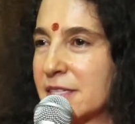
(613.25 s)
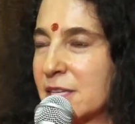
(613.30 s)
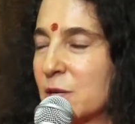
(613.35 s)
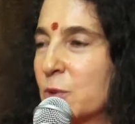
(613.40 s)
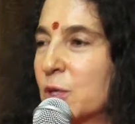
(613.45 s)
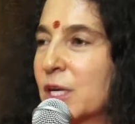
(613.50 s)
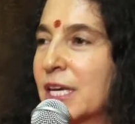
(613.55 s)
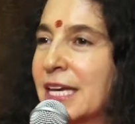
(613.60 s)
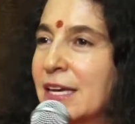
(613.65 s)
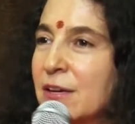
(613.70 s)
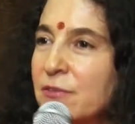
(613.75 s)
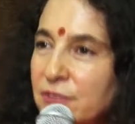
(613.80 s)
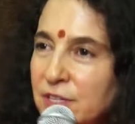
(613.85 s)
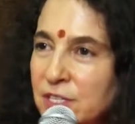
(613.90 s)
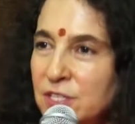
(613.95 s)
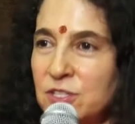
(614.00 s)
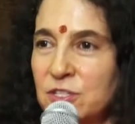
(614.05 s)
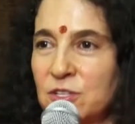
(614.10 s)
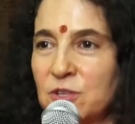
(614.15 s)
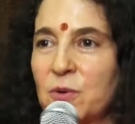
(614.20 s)
They were
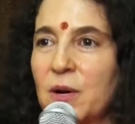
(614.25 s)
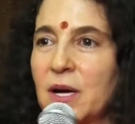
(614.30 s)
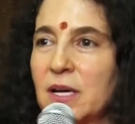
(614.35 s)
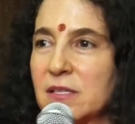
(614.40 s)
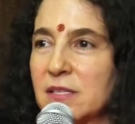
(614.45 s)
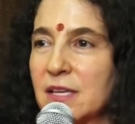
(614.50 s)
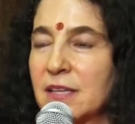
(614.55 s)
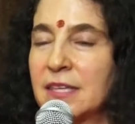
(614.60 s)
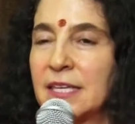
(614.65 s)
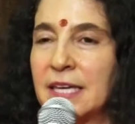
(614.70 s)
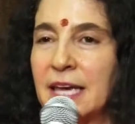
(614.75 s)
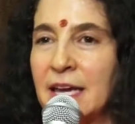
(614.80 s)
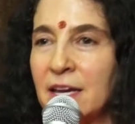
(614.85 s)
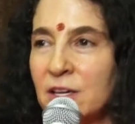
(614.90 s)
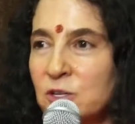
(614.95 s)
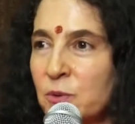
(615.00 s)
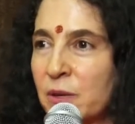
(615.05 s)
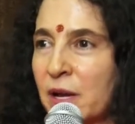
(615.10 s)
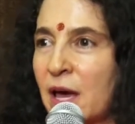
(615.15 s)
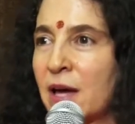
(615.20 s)
given to us at the
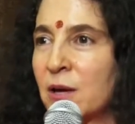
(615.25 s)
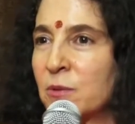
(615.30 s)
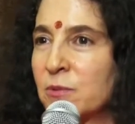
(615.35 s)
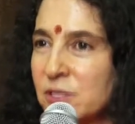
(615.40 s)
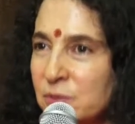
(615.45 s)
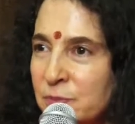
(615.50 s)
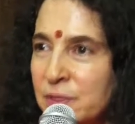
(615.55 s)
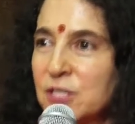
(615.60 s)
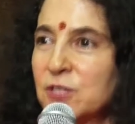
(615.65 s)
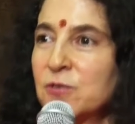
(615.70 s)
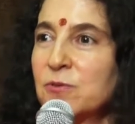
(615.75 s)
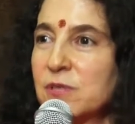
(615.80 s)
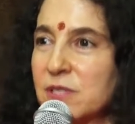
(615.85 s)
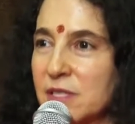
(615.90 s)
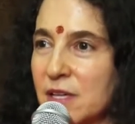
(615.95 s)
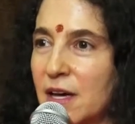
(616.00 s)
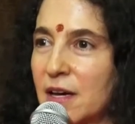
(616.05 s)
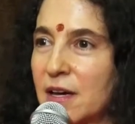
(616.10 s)
age when I was Medusa.